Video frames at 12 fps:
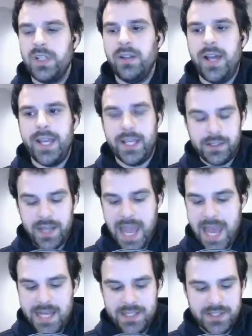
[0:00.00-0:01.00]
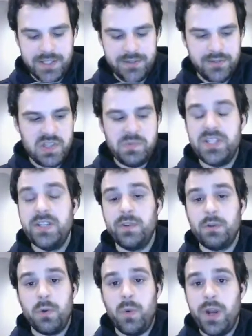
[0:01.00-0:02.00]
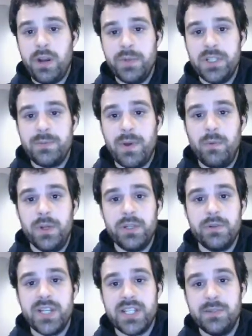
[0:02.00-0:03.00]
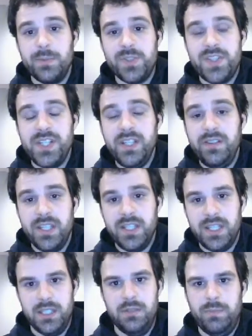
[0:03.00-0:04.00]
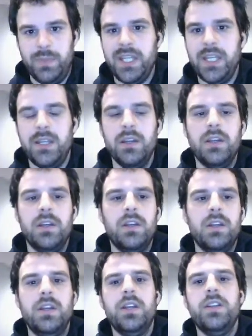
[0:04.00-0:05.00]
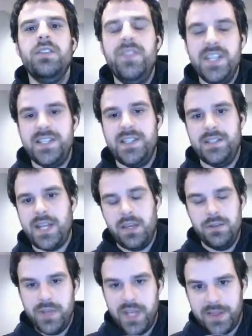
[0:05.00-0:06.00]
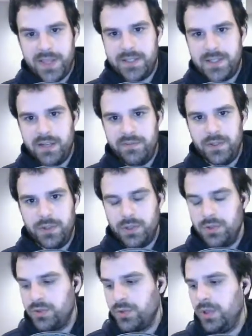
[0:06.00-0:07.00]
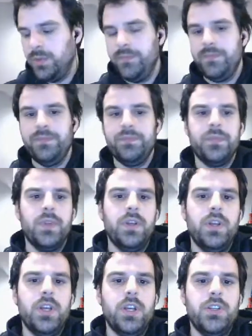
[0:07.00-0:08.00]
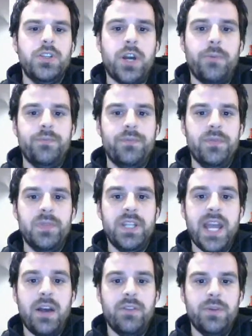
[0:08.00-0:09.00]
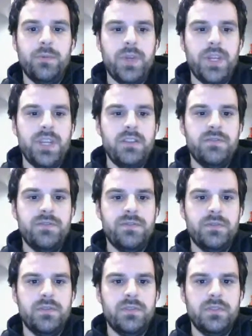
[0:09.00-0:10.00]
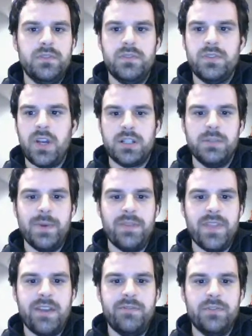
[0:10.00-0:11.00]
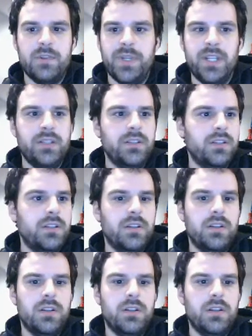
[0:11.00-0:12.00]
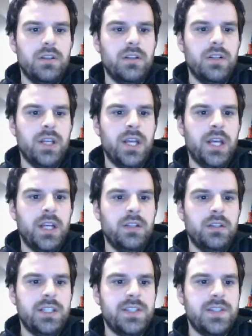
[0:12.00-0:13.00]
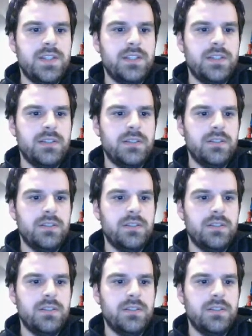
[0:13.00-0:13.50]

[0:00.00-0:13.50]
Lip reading: client has specific requirements about what your decibel ceiling can be, this is how you get that stuff under control. So now that we've talked about that for a bit, let's